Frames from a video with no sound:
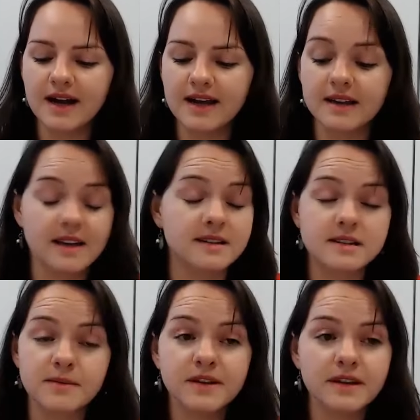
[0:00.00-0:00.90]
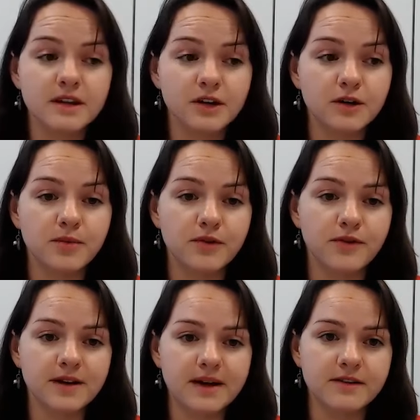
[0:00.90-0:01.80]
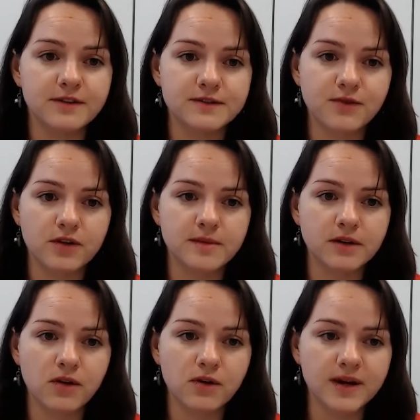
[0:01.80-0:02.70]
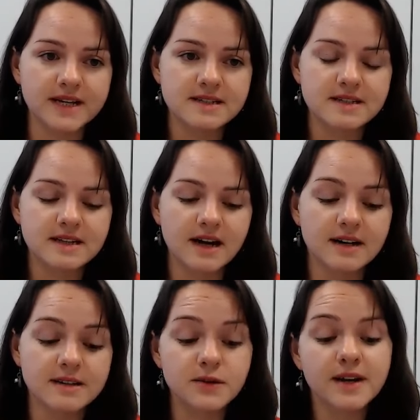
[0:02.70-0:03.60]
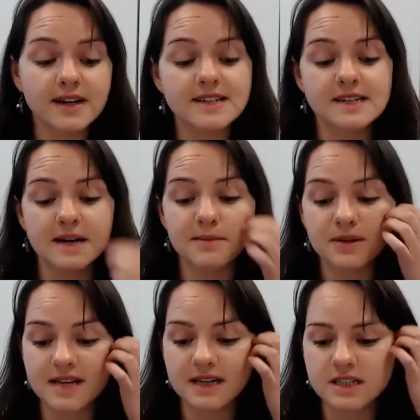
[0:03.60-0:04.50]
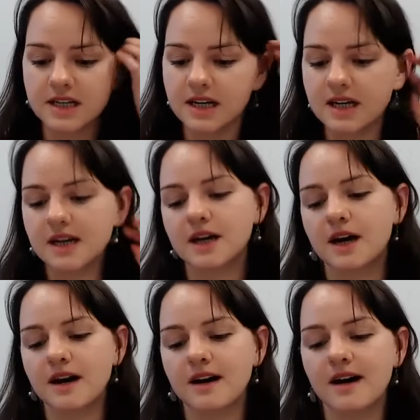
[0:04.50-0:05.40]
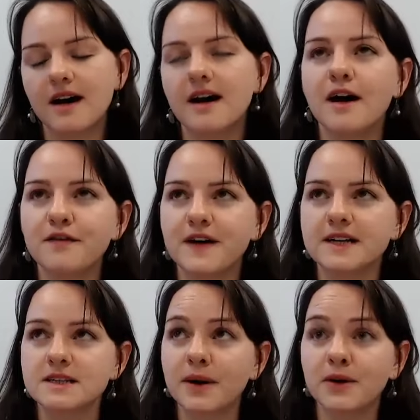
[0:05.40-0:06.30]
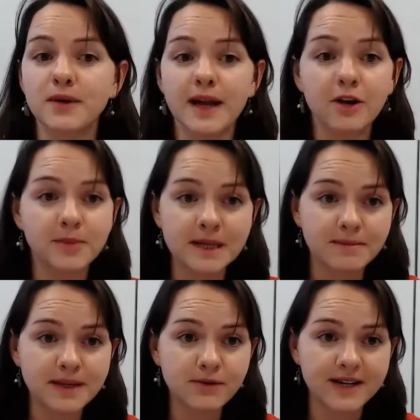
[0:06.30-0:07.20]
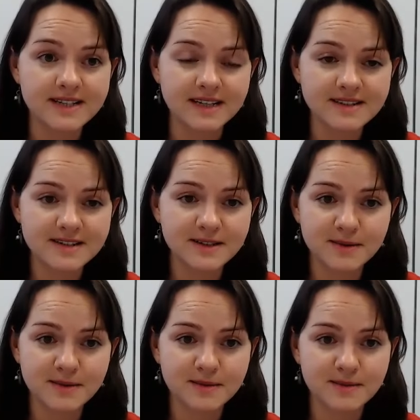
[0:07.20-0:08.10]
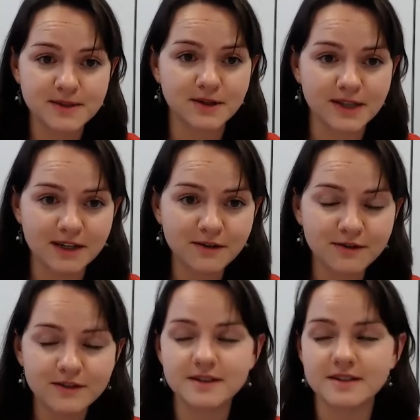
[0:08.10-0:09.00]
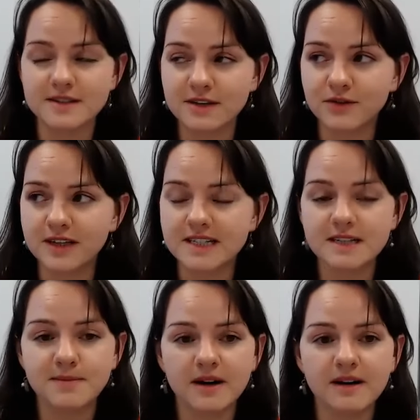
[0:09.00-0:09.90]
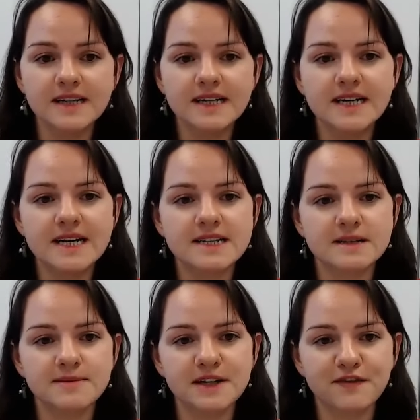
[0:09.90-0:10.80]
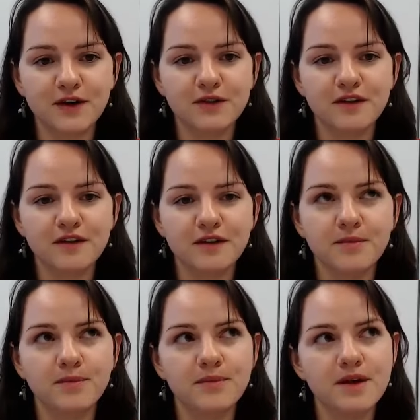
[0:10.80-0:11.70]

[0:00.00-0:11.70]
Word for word: it's something that could provide benefits for them in a lot of ways. So a nice example is actually a fact about Airbnb ratings, bizarrely enough, doesn't sound related, but somebody found that the